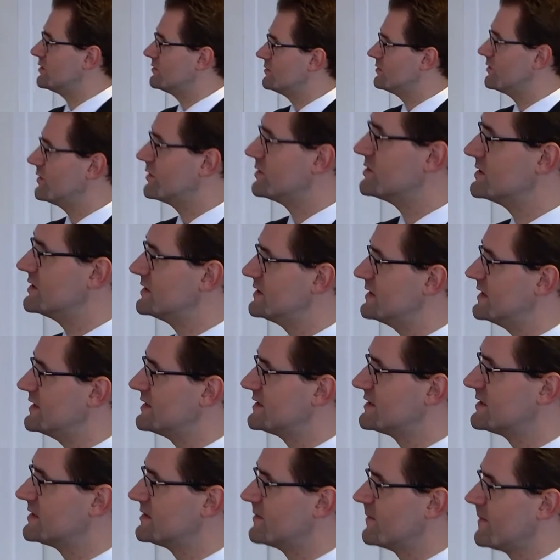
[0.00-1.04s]
lung function
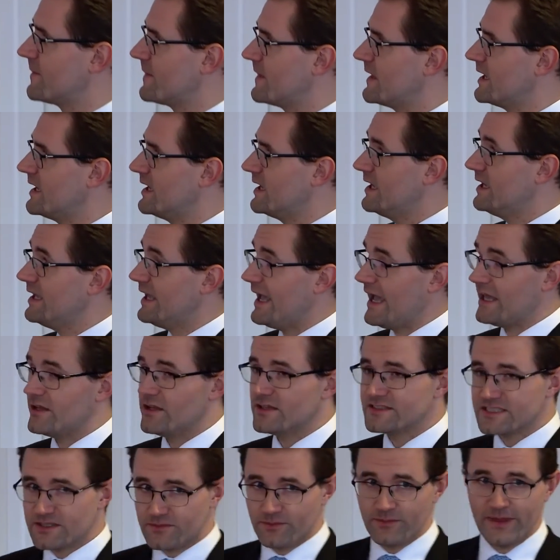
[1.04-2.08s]
tests.
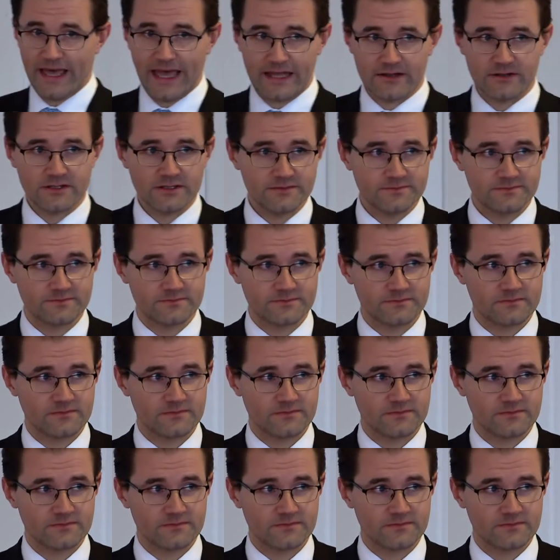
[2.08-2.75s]
And does it matter?